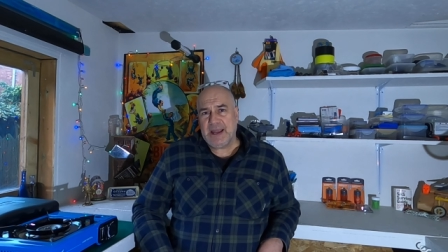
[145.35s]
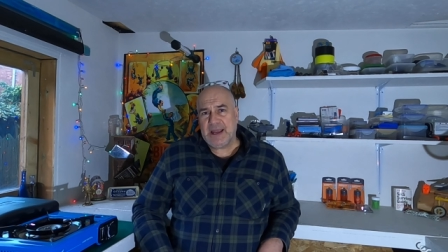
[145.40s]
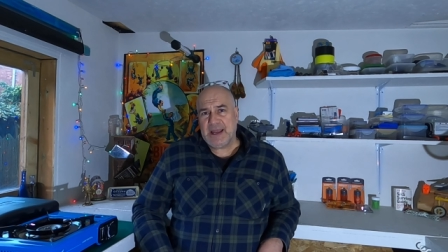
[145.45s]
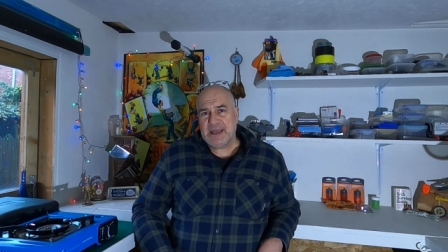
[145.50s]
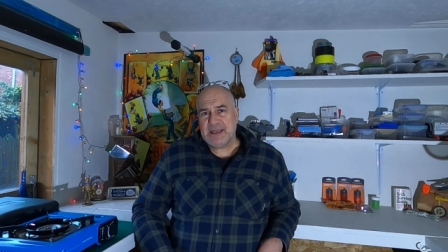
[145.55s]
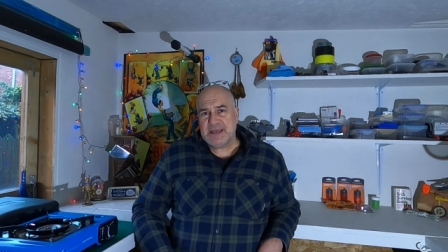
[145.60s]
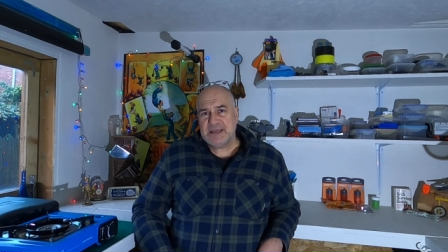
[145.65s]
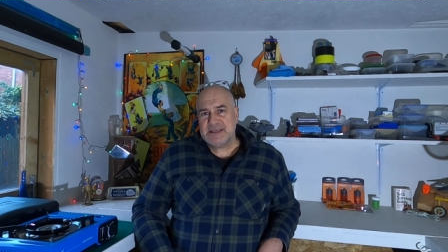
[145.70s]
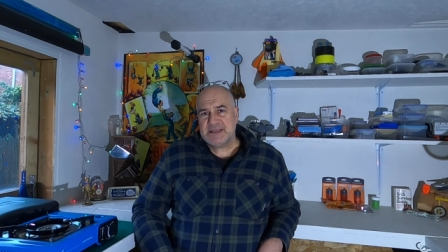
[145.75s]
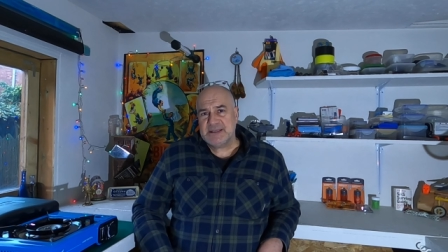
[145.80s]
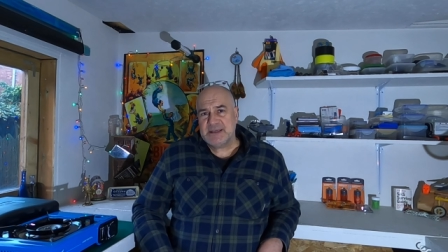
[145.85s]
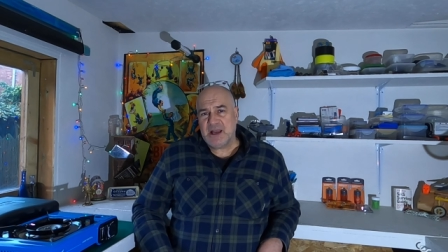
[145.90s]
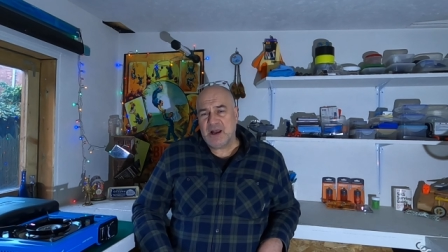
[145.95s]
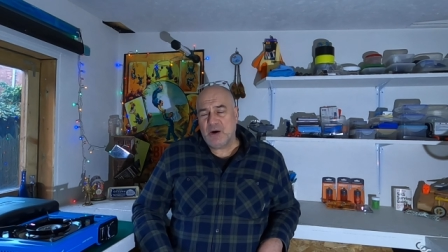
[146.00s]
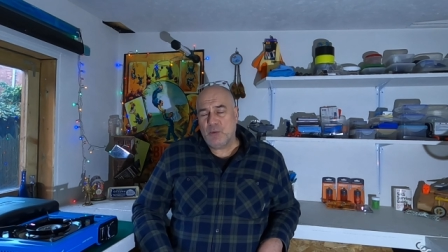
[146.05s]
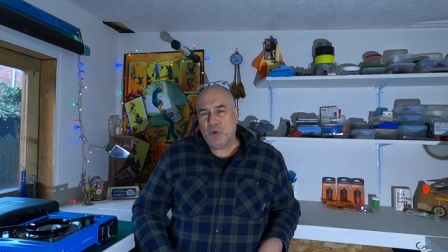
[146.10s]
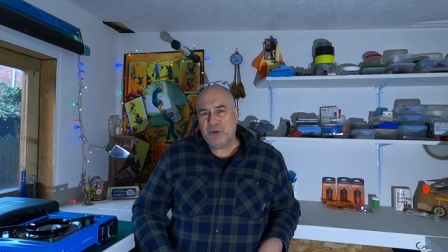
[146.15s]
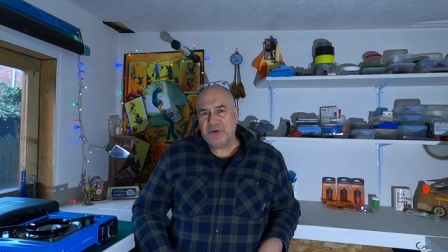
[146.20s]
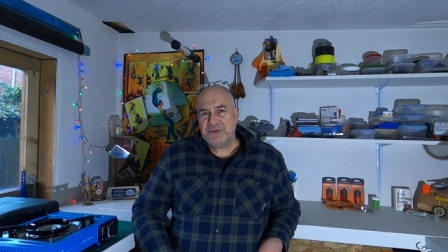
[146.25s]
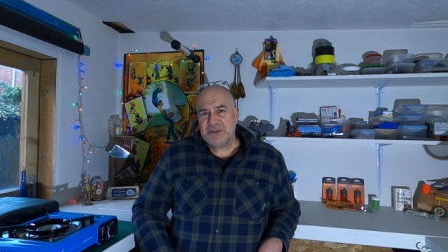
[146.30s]
and
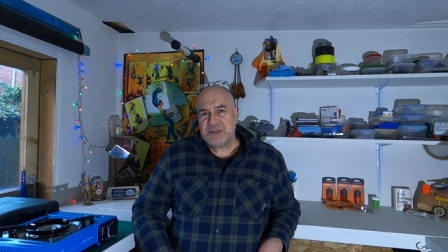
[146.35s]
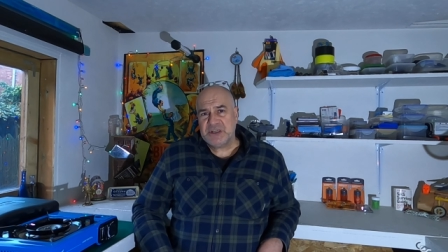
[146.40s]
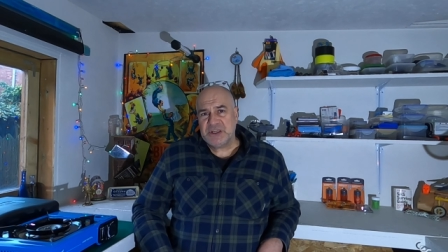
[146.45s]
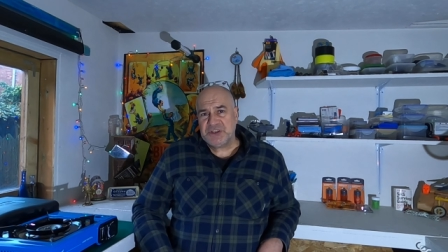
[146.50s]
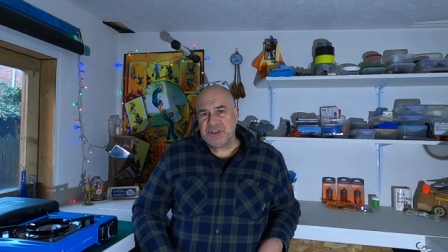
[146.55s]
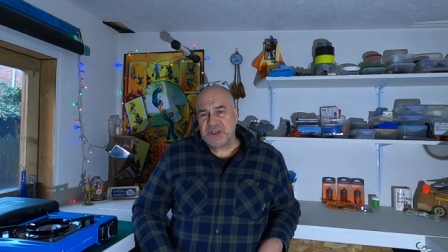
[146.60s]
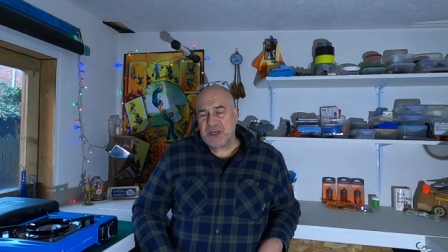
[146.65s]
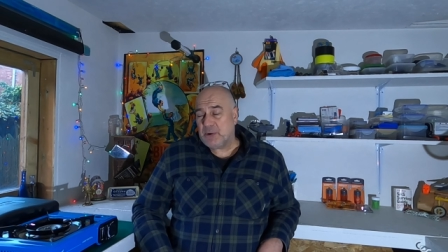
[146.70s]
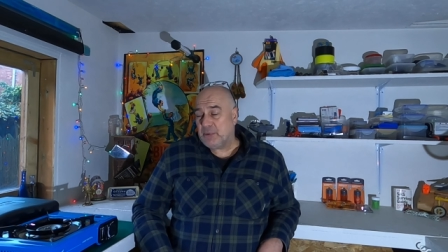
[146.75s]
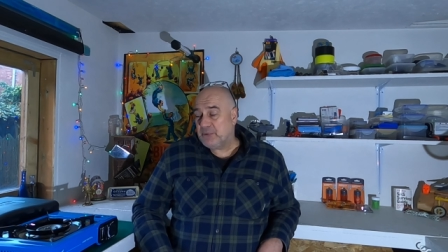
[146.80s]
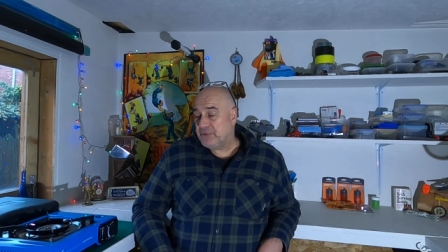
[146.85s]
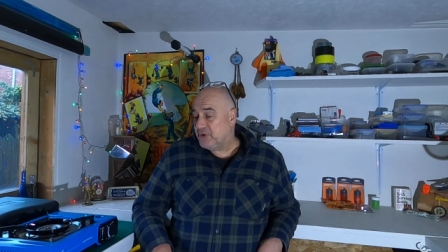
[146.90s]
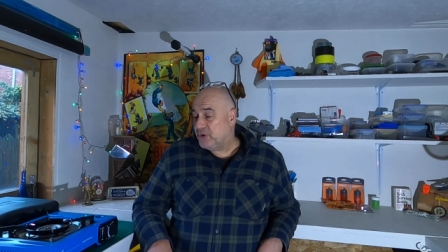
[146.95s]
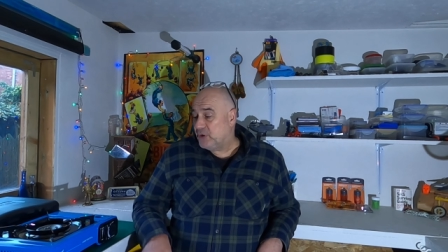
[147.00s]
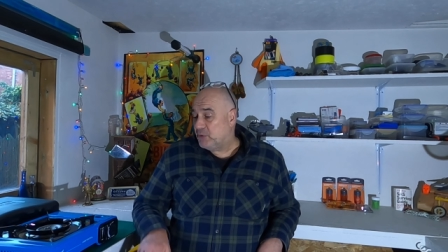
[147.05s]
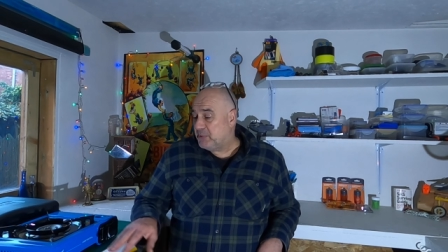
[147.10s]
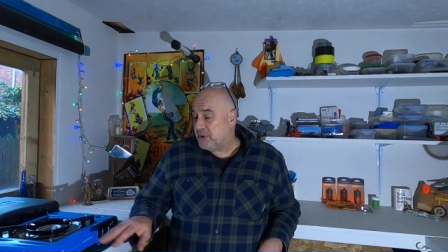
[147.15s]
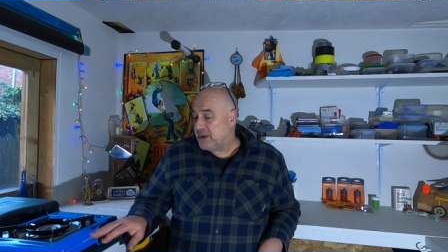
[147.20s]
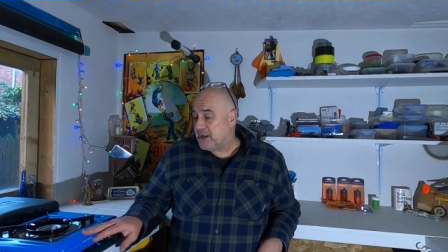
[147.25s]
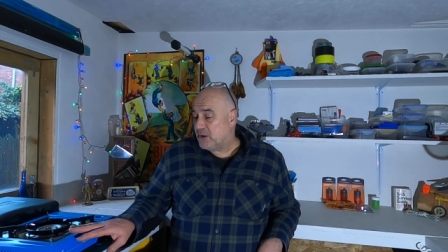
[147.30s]
I wanted to chat with
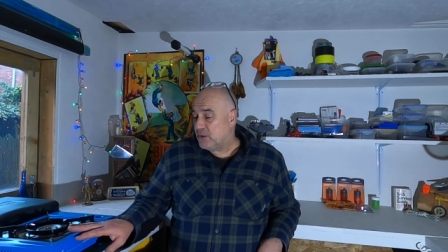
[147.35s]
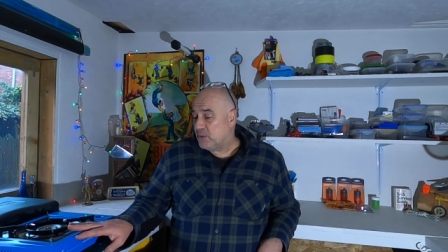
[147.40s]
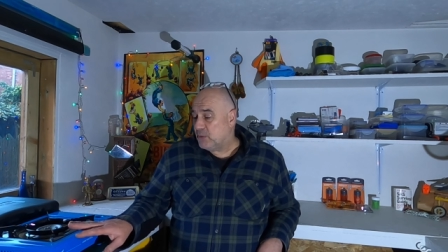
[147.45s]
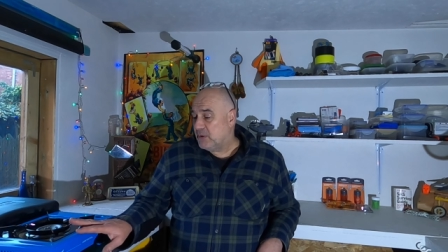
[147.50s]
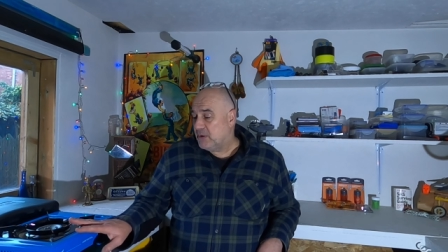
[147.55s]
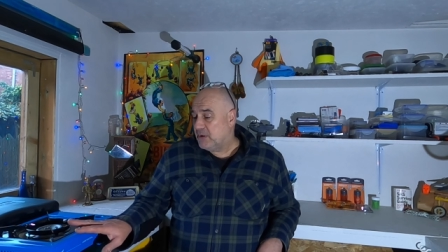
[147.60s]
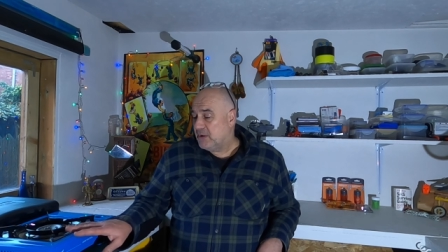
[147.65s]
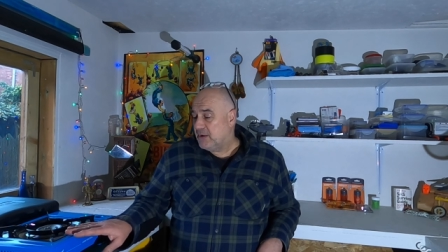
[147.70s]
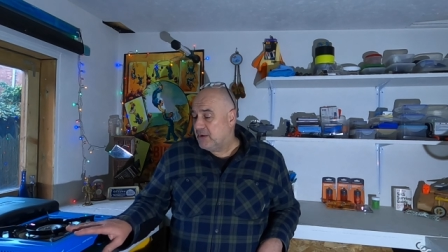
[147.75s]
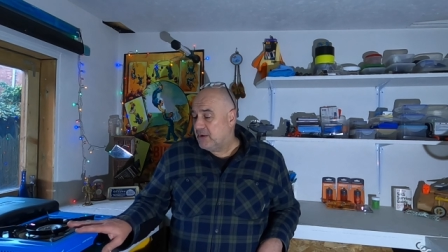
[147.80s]
you about